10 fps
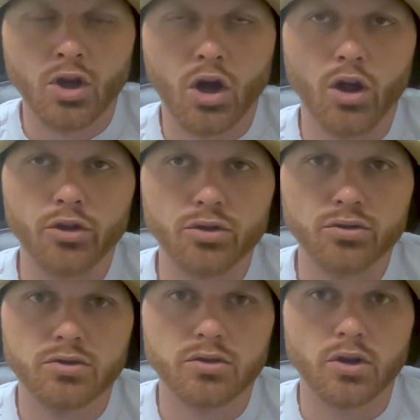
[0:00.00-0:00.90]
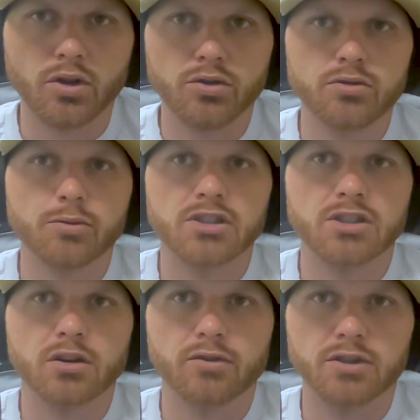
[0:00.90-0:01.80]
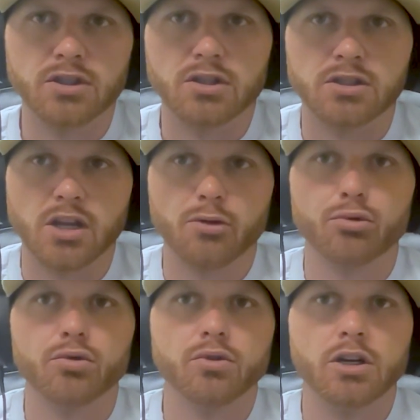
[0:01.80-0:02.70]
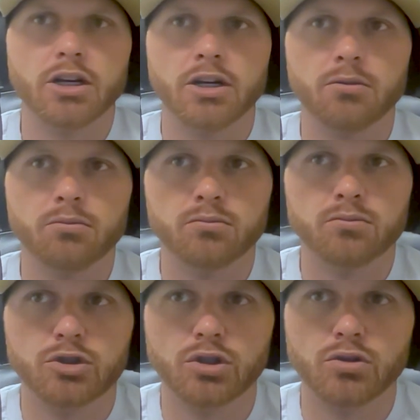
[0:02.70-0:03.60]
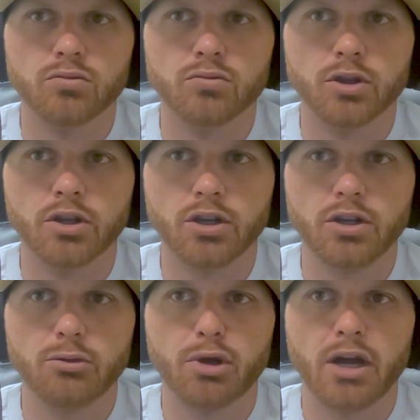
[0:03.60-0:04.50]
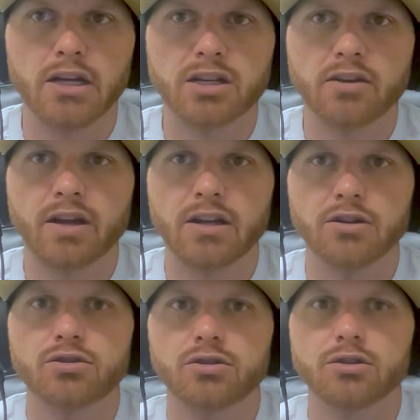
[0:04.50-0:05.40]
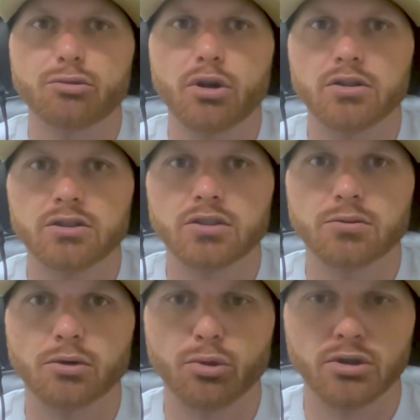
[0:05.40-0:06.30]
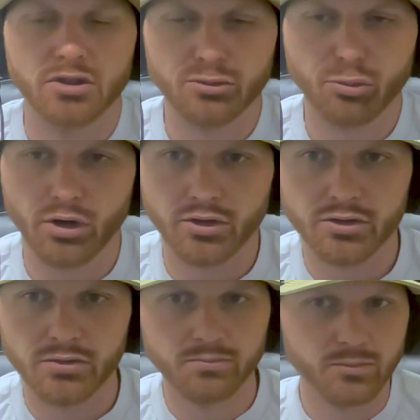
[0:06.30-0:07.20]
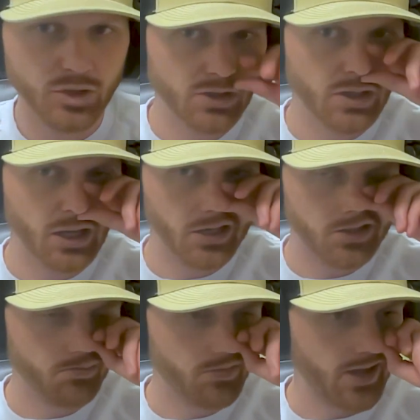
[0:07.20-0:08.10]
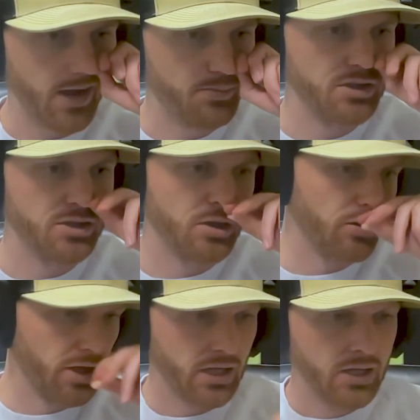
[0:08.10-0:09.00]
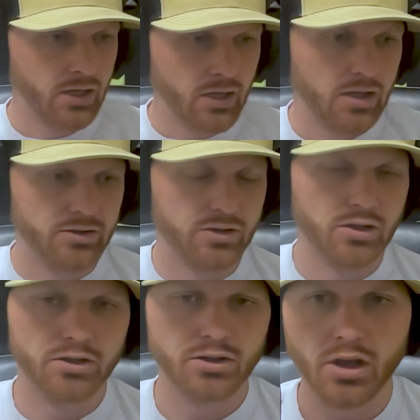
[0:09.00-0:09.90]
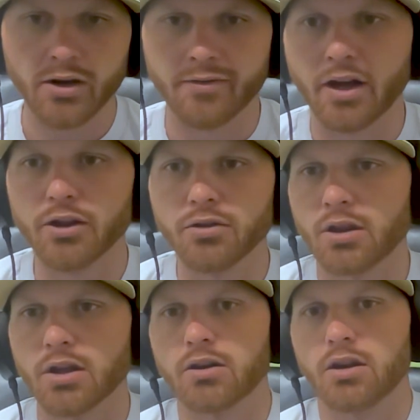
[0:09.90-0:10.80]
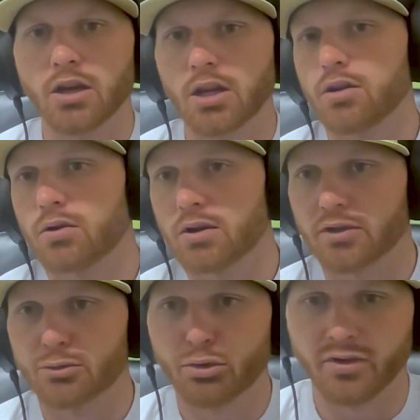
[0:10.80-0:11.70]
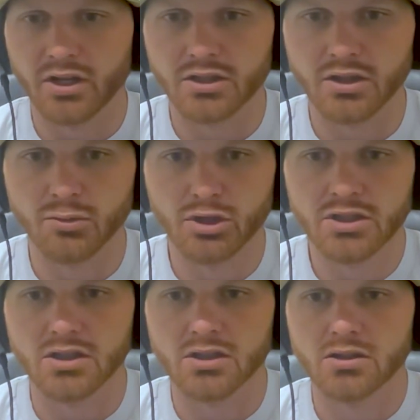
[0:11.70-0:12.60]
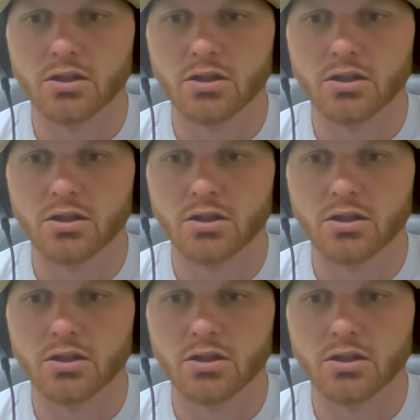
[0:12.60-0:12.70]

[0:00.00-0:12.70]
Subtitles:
I'll use myself as the example. So in the past, I've had insurance policies with business partners, just in case something happens. Like there's a lot of value that either one of us provide to the business.